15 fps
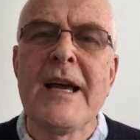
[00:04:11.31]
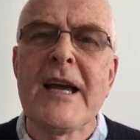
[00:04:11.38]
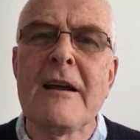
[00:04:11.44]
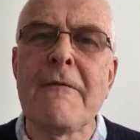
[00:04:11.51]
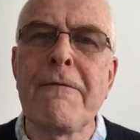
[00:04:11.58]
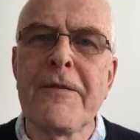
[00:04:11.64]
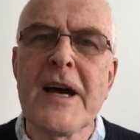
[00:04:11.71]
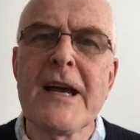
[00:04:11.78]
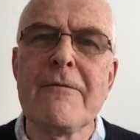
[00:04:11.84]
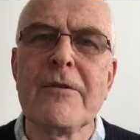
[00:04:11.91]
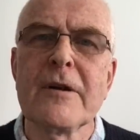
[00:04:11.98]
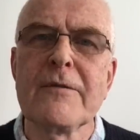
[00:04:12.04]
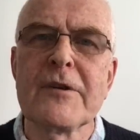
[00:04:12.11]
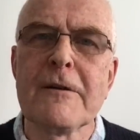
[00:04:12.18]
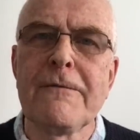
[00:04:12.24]
in
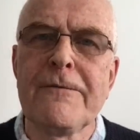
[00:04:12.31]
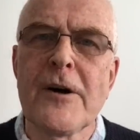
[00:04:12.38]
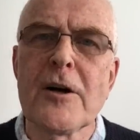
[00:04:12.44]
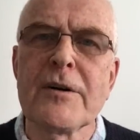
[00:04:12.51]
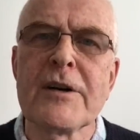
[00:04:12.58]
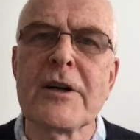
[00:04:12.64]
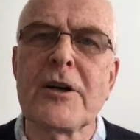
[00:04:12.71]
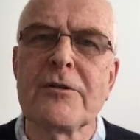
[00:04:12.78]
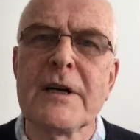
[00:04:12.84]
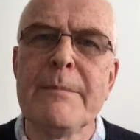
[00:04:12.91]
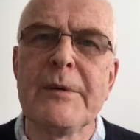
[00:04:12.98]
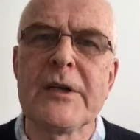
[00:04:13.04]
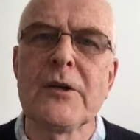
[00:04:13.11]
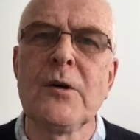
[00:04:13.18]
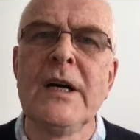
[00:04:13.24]
favour of the foreign
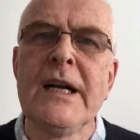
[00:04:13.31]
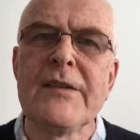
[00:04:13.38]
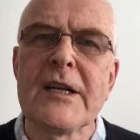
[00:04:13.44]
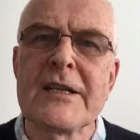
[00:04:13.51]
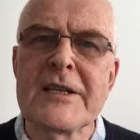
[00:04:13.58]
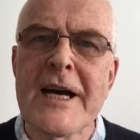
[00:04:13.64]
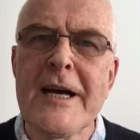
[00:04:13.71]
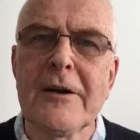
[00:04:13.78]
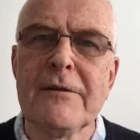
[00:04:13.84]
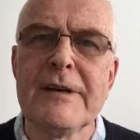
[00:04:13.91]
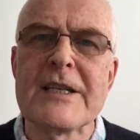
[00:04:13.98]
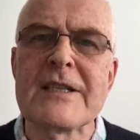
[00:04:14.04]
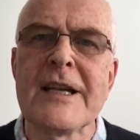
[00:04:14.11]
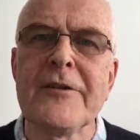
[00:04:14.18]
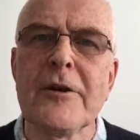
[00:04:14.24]
criminal, the
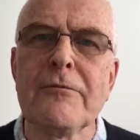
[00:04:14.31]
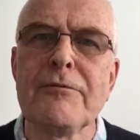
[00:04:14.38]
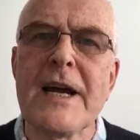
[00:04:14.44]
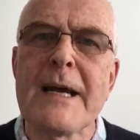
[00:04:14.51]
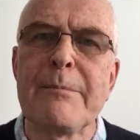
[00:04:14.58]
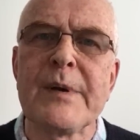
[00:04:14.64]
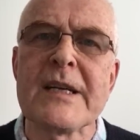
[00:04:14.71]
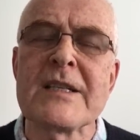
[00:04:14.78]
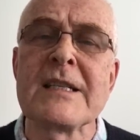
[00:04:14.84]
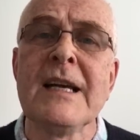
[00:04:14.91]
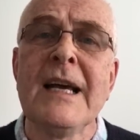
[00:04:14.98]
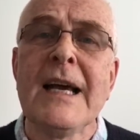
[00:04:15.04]
terrorist and the rapist